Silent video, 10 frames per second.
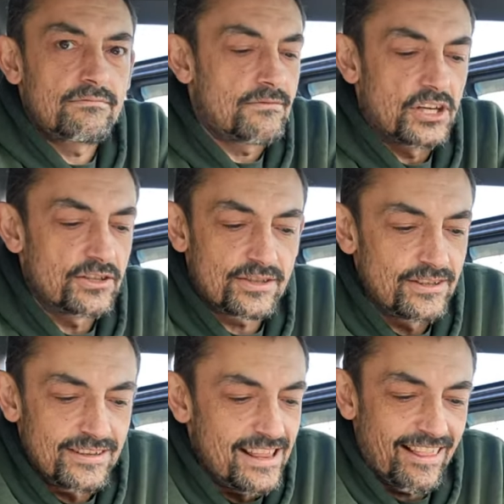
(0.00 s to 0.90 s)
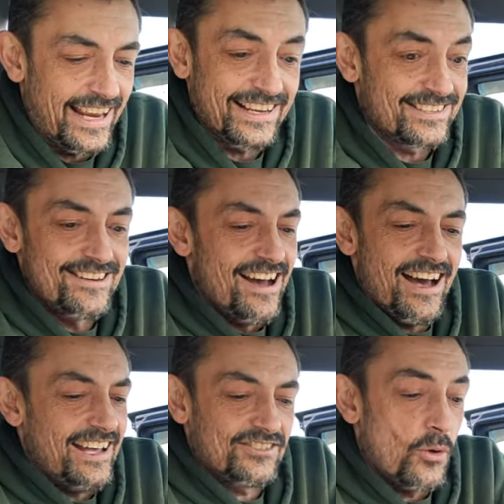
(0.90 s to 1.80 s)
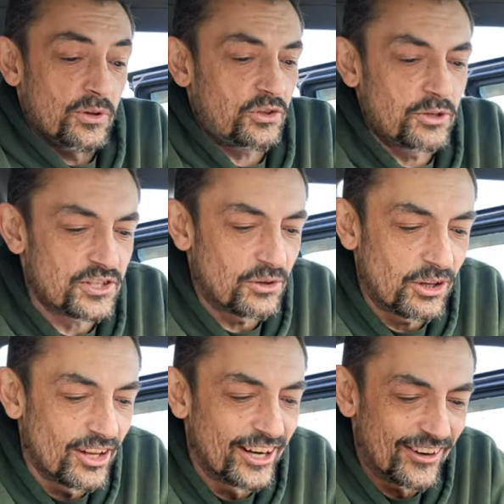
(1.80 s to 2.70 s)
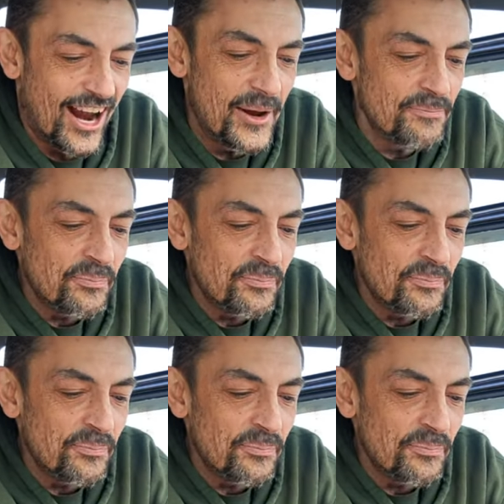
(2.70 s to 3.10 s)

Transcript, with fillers: there's like, it's not, it's almost crystal clear, right?